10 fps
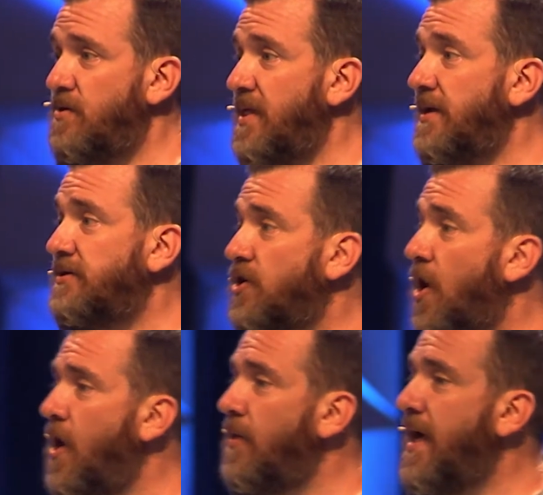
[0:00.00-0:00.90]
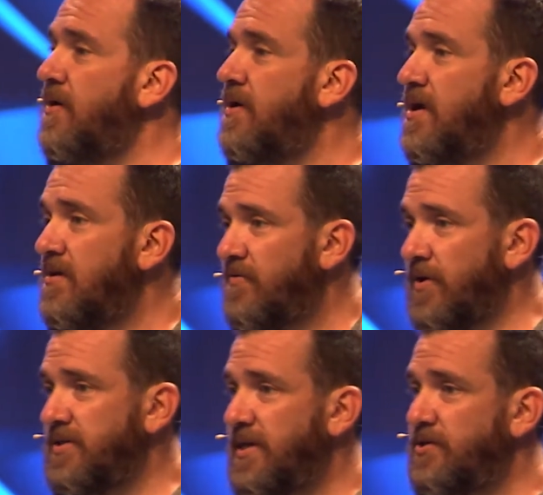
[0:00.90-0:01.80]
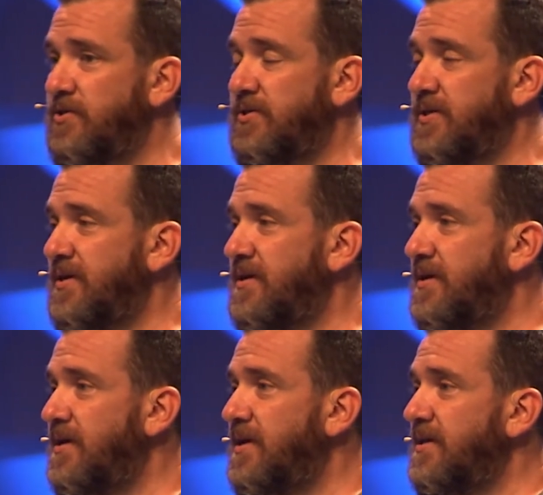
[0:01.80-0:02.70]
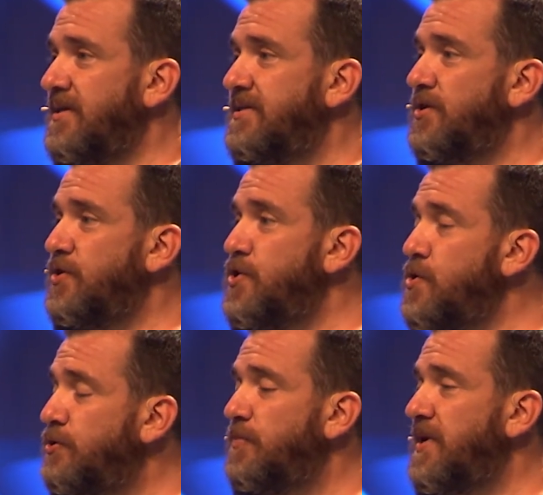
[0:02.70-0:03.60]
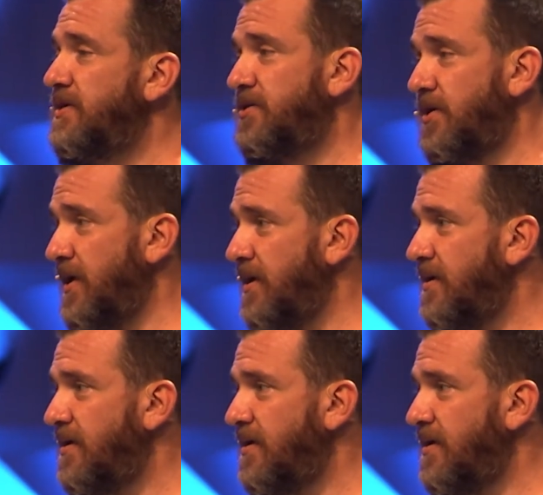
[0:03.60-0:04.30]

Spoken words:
or they like to call out false teachers. Listen, you should be discerning.